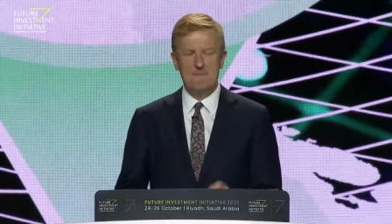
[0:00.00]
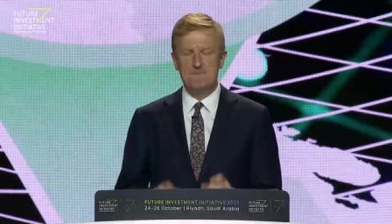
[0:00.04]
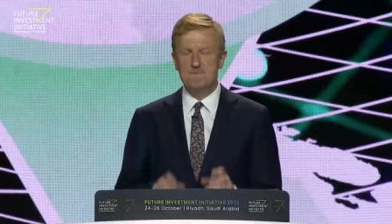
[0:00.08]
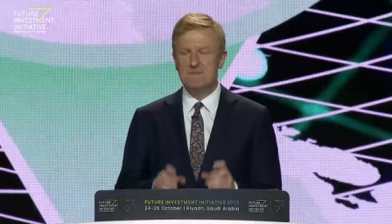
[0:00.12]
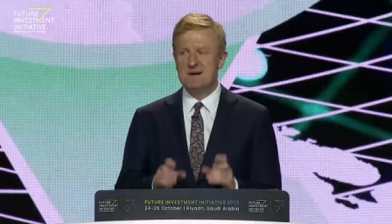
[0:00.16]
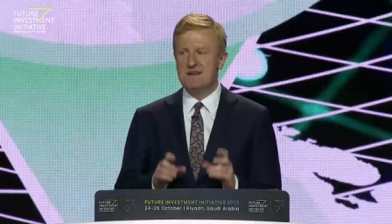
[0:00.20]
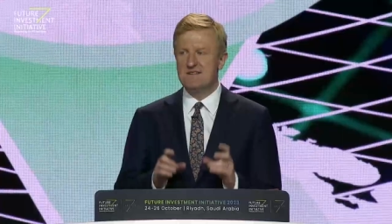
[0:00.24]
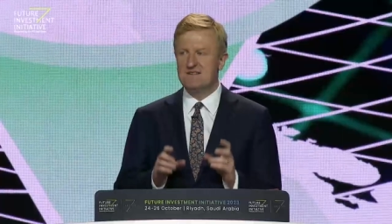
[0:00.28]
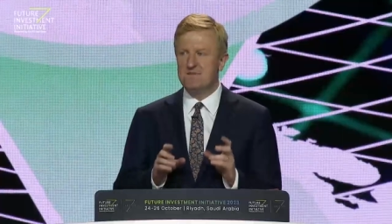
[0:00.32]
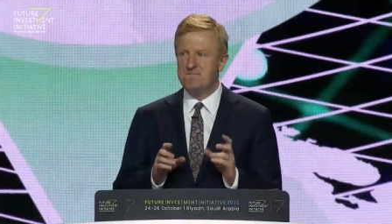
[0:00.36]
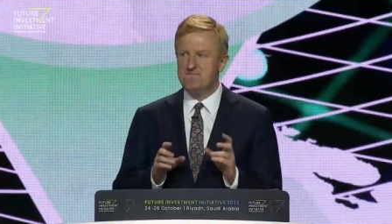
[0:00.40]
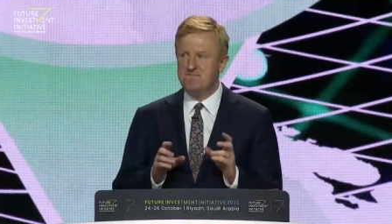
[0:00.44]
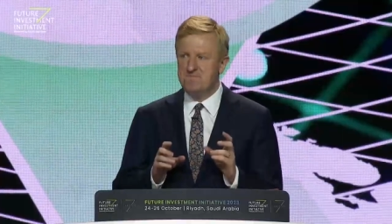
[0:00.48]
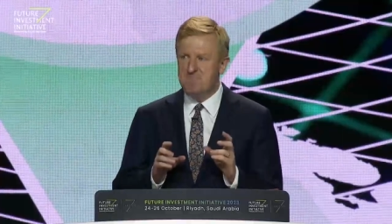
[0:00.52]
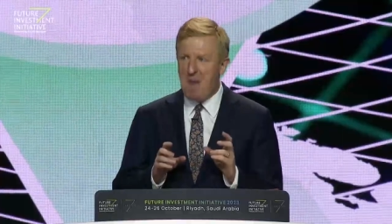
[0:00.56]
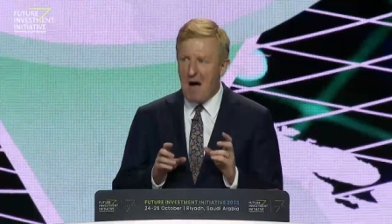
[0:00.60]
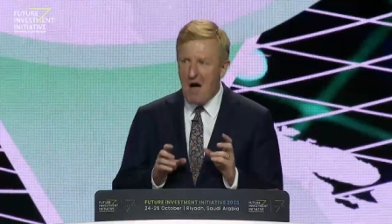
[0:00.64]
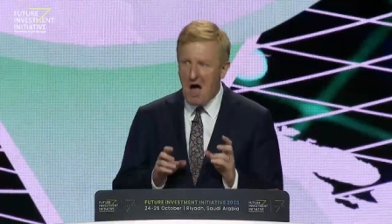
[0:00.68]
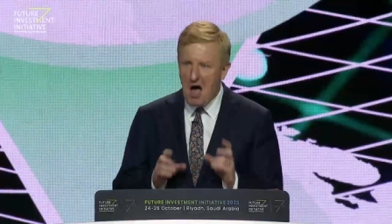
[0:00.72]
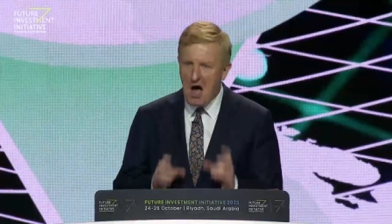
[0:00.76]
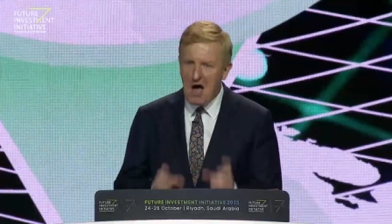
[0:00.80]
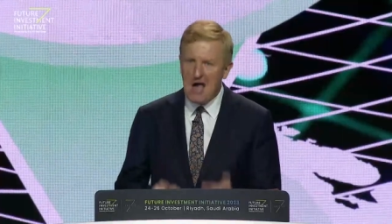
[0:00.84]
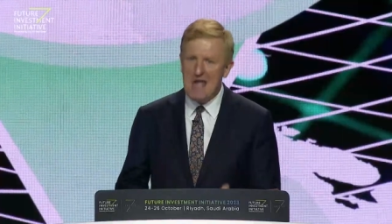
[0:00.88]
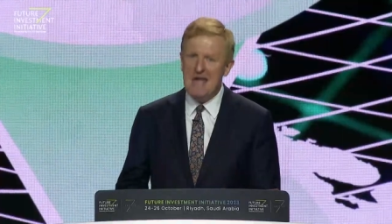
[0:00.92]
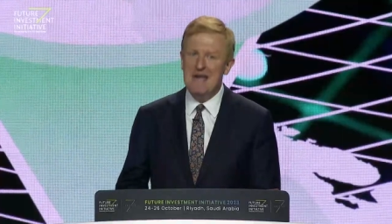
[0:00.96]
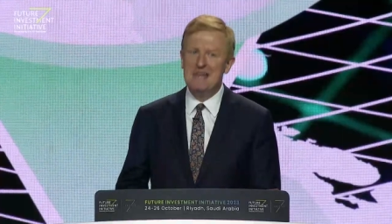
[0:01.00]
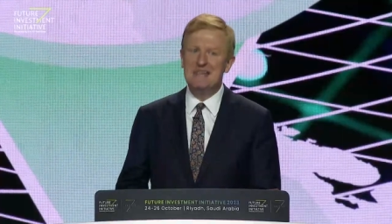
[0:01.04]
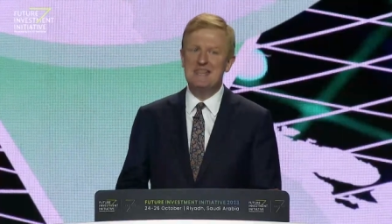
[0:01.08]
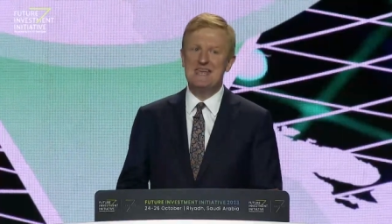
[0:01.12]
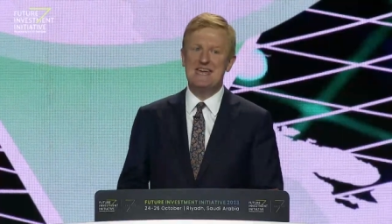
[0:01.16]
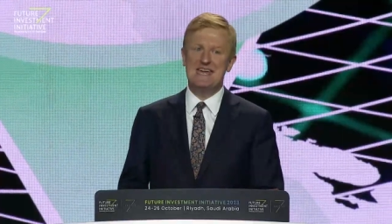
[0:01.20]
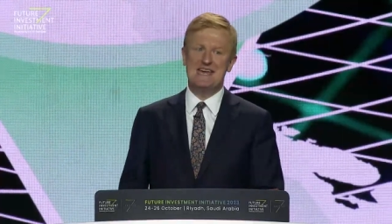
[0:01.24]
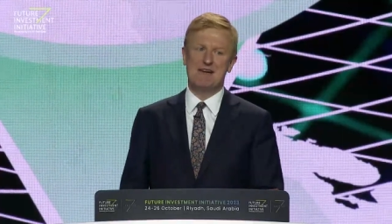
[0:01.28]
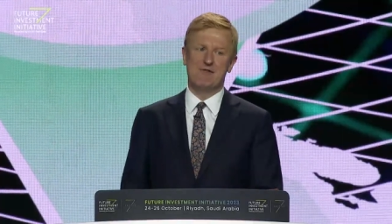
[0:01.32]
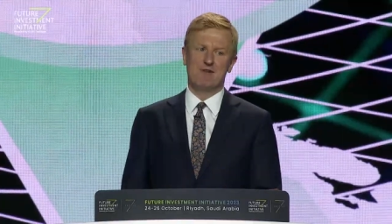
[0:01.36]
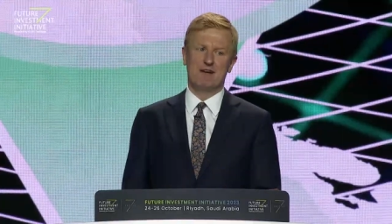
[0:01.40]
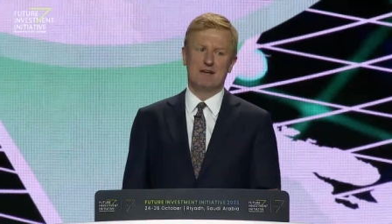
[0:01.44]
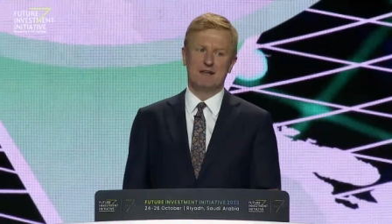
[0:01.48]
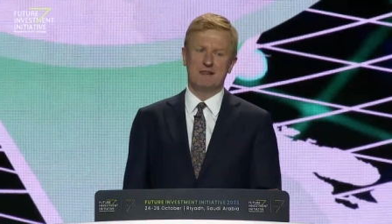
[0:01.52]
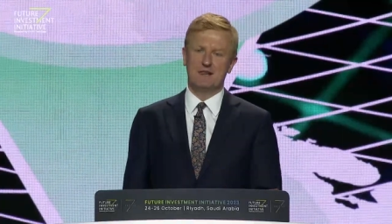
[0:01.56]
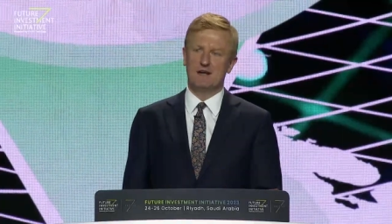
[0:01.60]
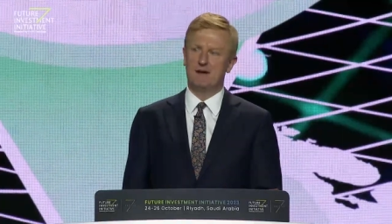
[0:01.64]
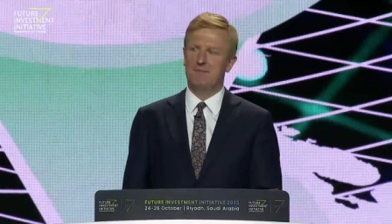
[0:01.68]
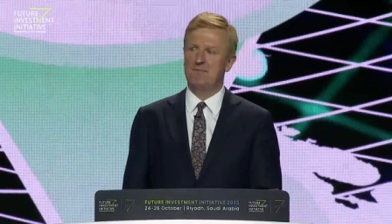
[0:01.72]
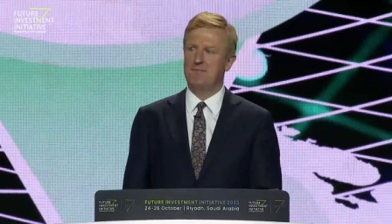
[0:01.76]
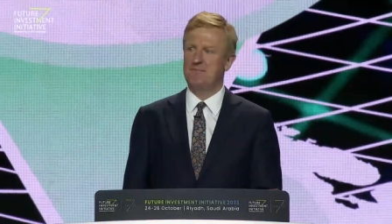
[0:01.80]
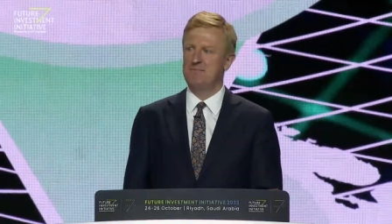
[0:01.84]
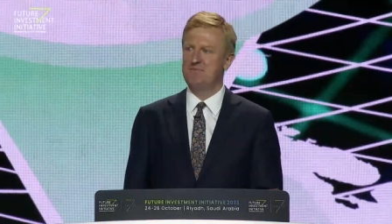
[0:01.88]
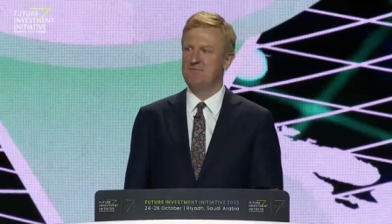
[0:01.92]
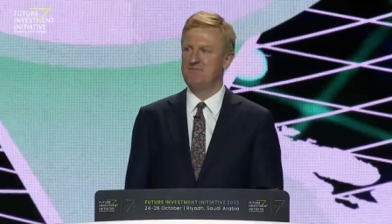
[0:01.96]
but pioneering
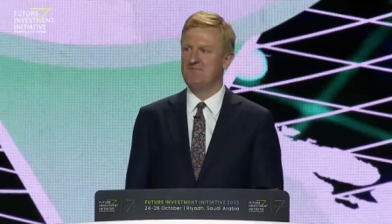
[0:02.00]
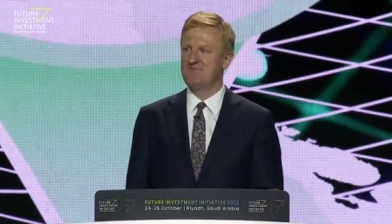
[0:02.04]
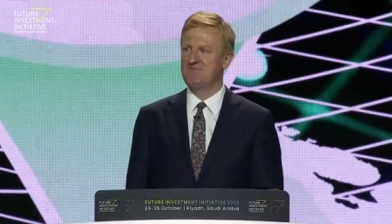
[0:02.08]
them,